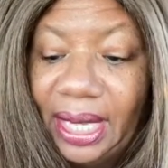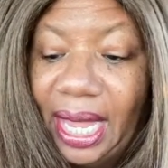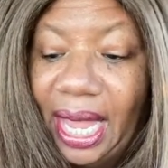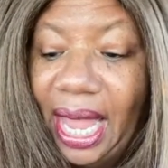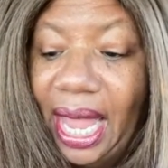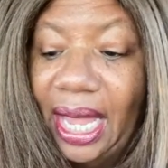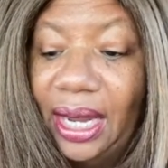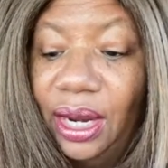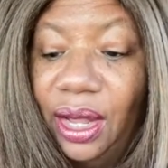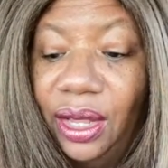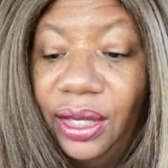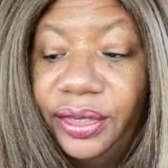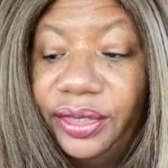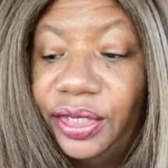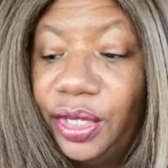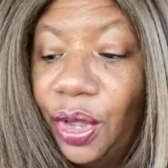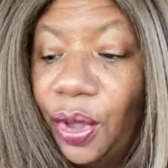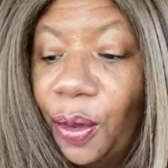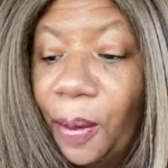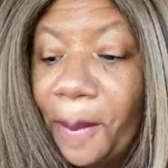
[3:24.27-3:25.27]
And
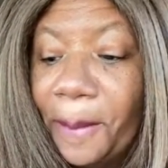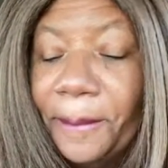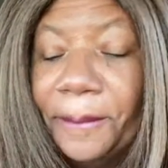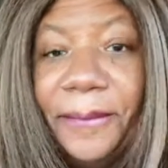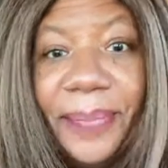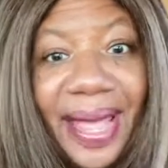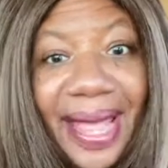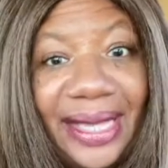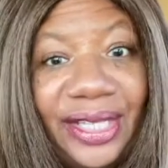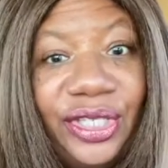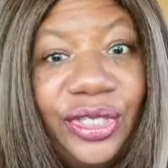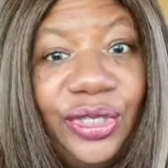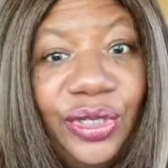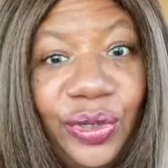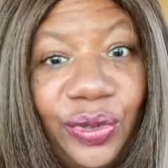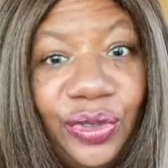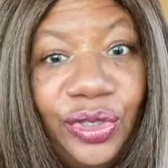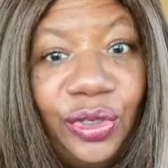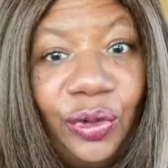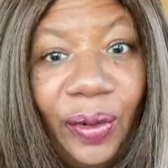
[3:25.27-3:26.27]
also Best New
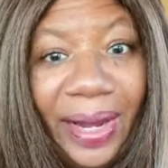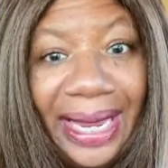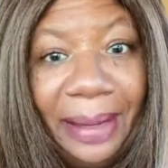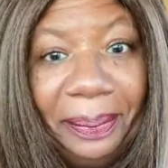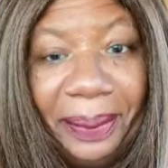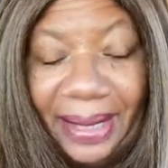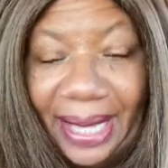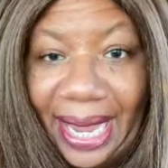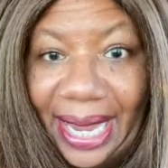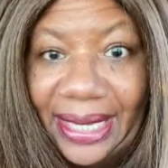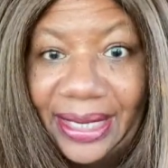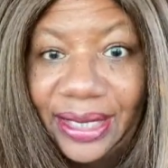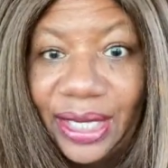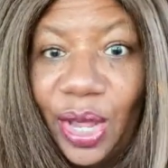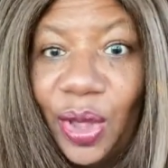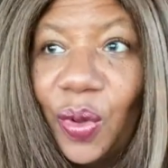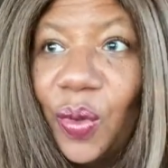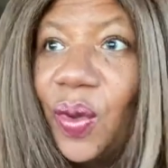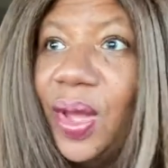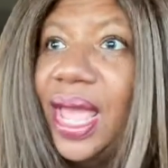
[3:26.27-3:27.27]
Screenplay.
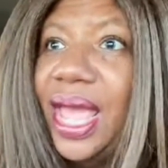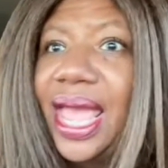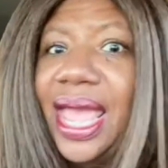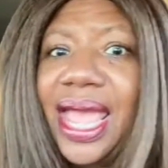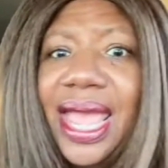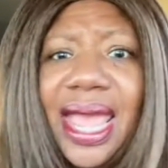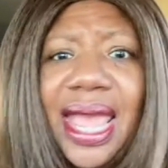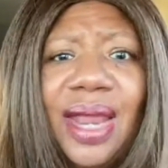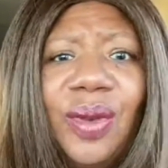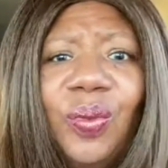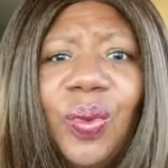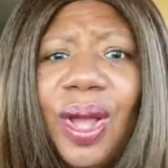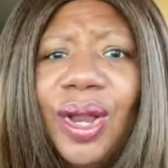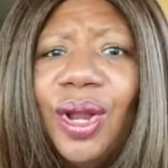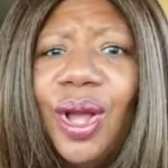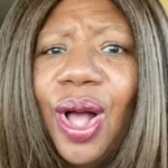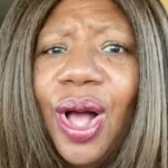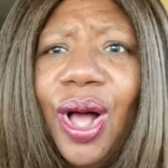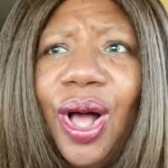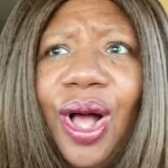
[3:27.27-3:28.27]
So it won
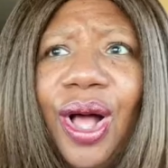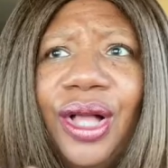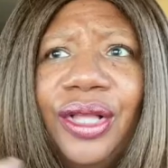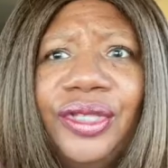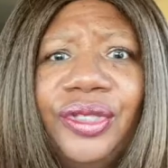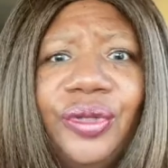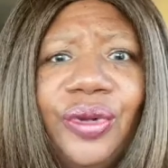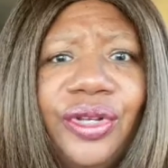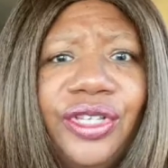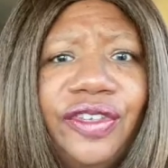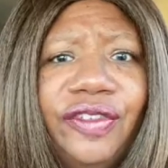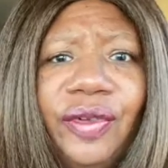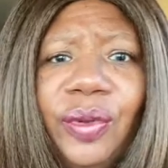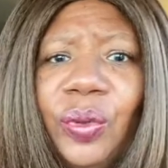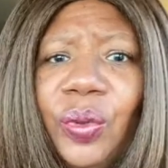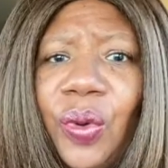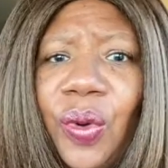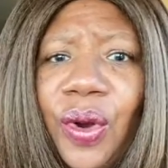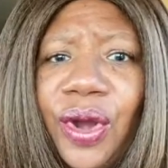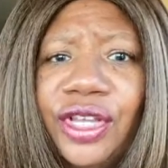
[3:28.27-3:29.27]
all sorts of
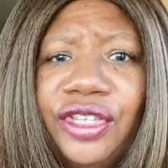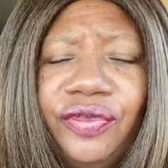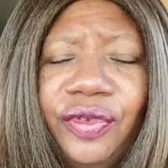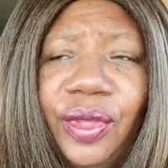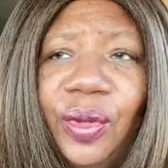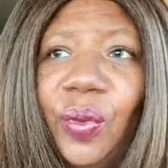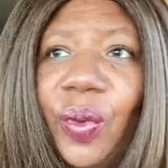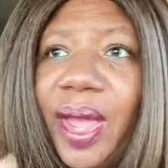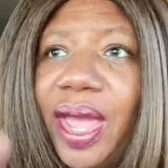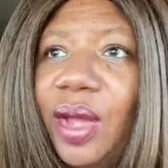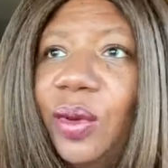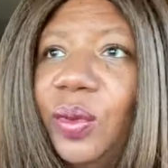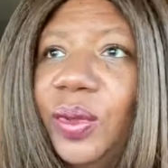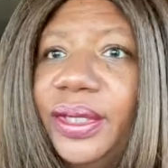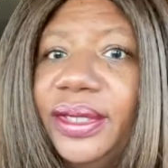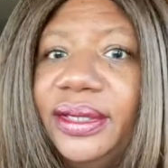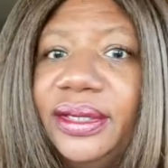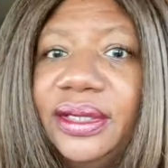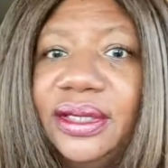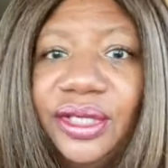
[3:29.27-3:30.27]
awards for the way it
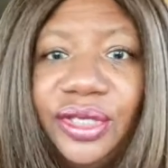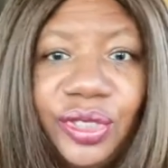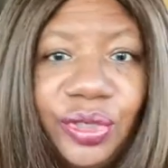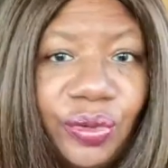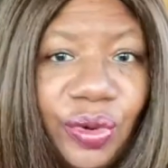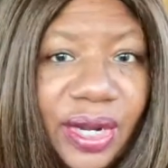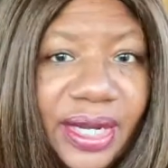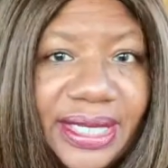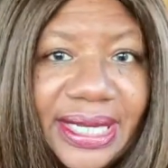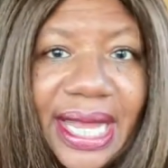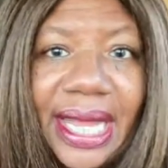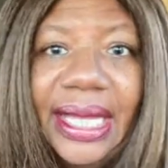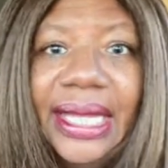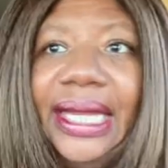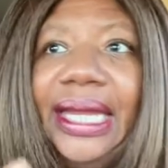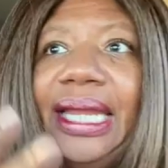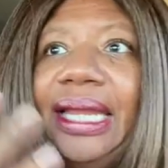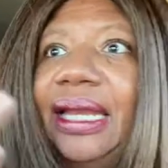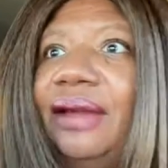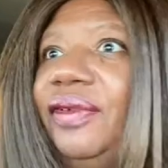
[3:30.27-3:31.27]
was, the
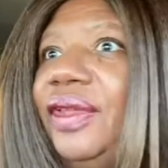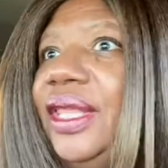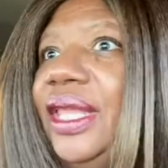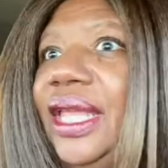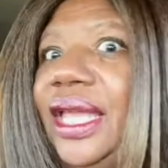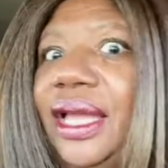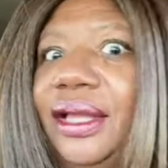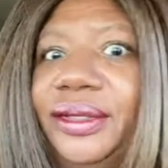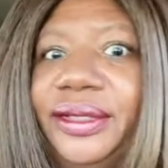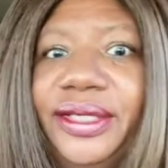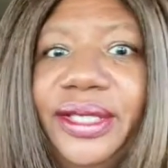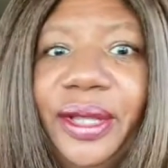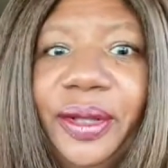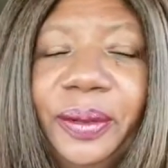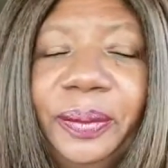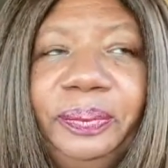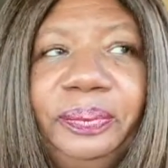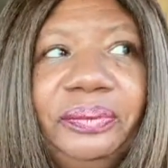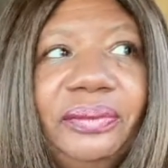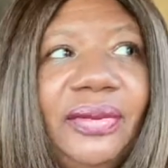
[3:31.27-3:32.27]
storytelling and everything else. So
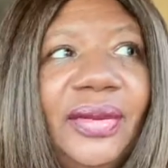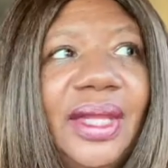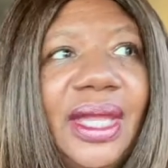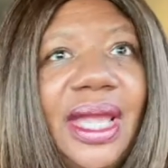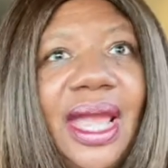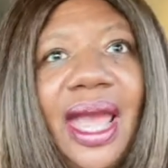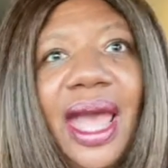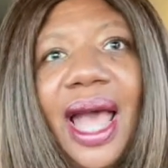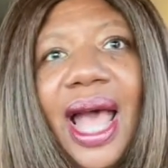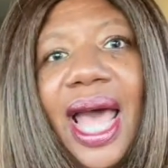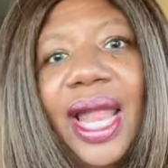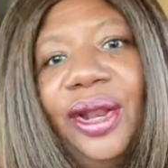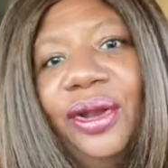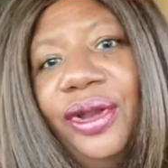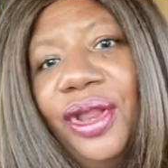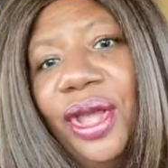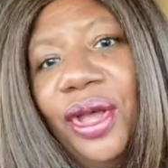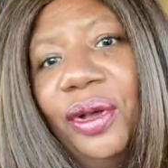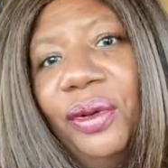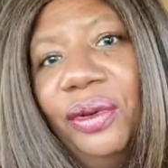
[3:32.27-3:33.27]
I don't
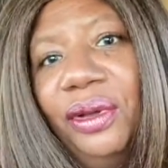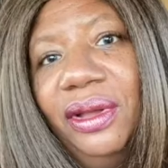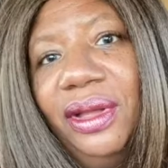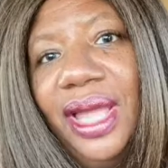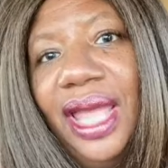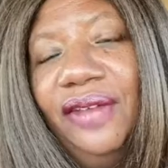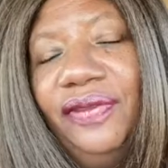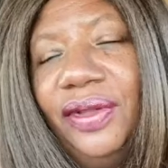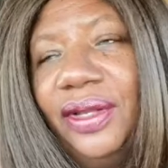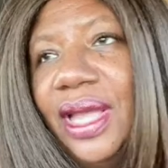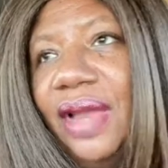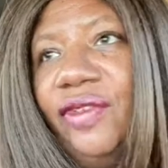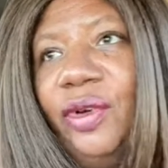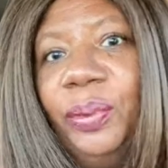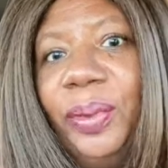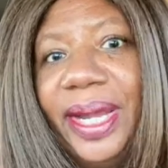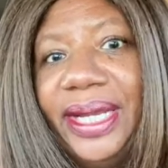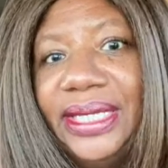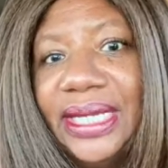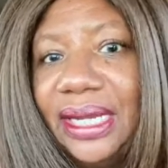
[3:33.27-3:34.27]
know if I'll ever
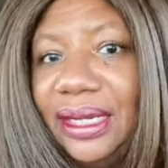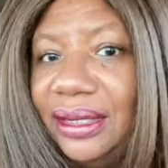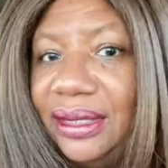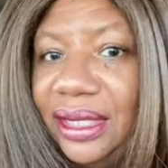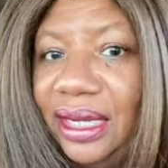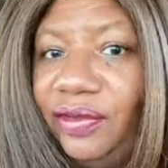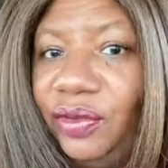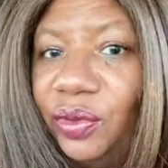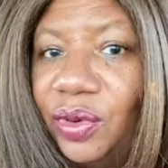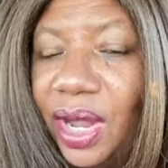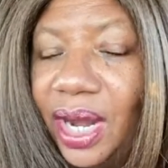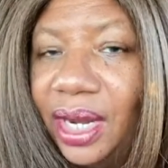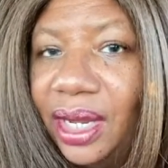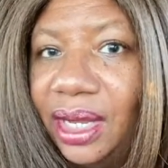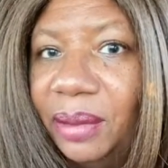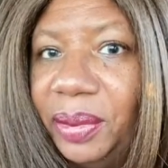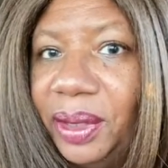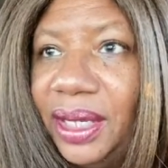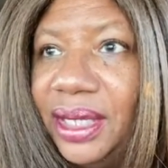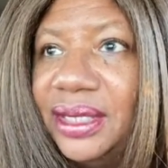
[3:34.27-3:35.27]
break down and see Veronica
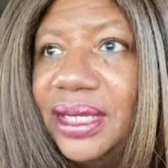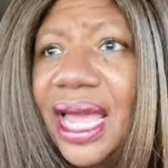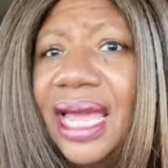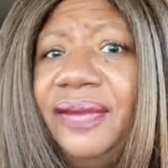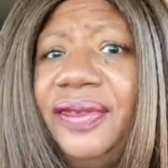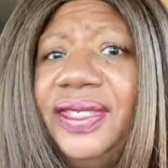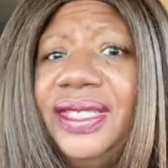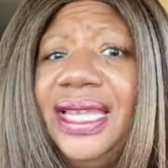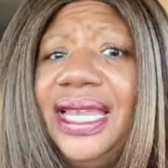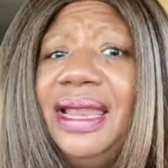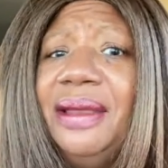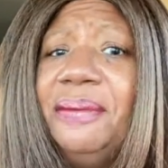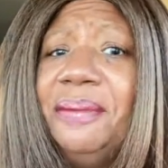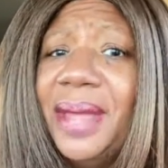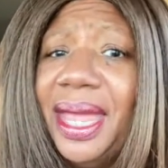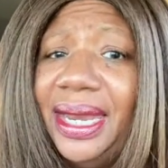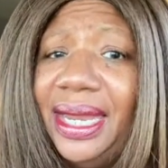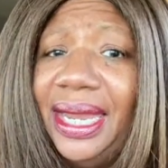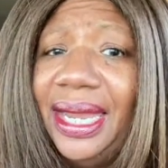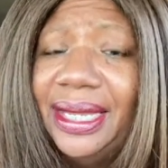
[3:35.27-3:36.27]
because I've seen
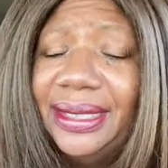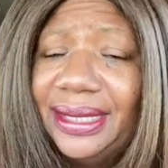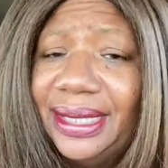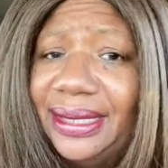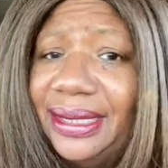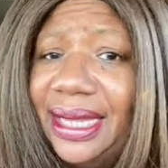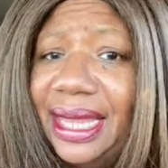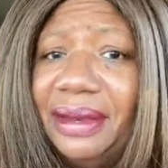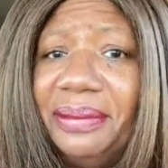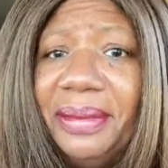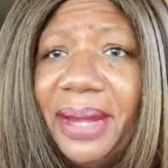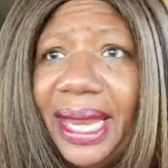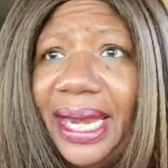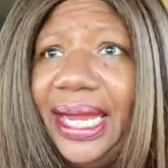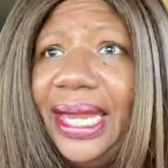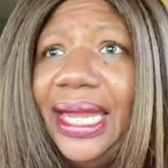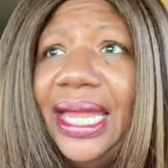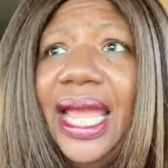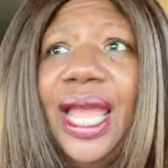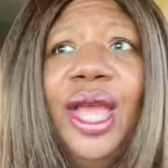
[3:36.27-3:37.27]
many, as I said,
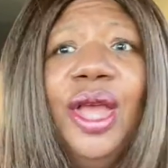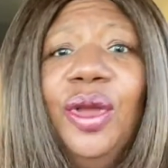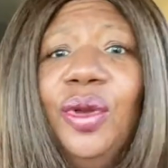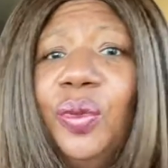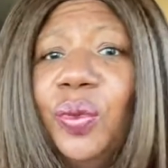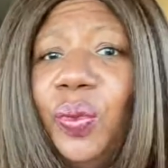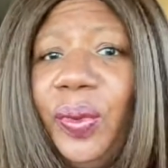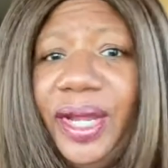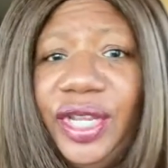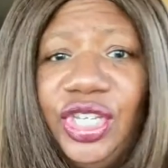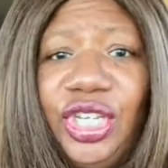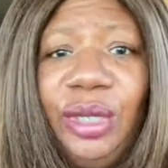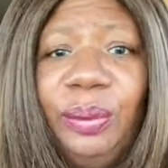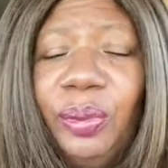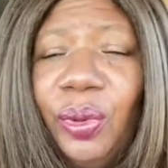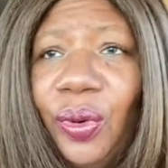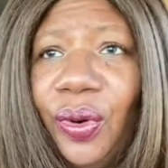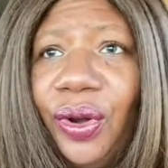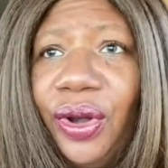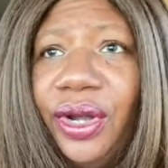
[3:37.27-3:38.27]
many Ouija
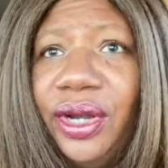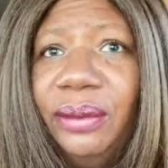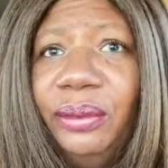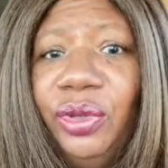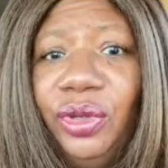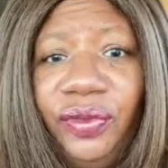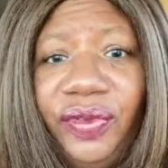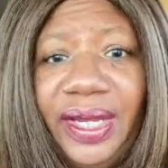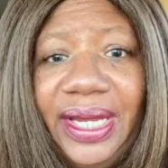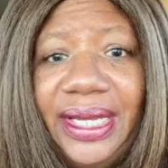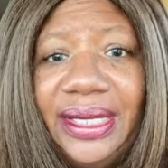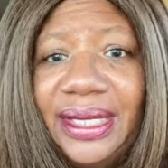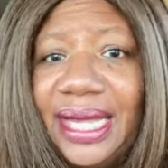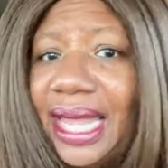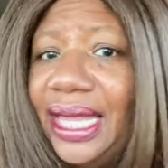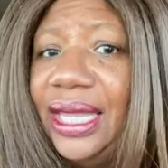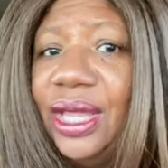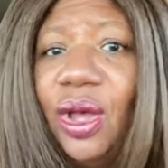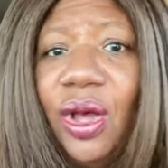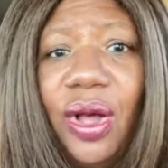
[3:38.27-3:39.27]
board movies and
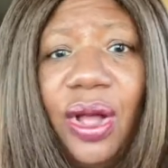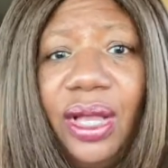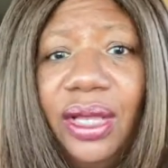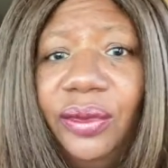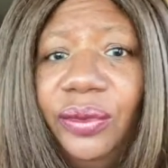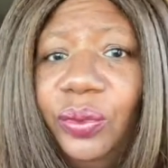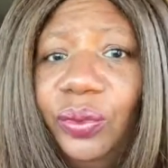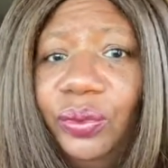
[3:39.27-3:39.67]
they all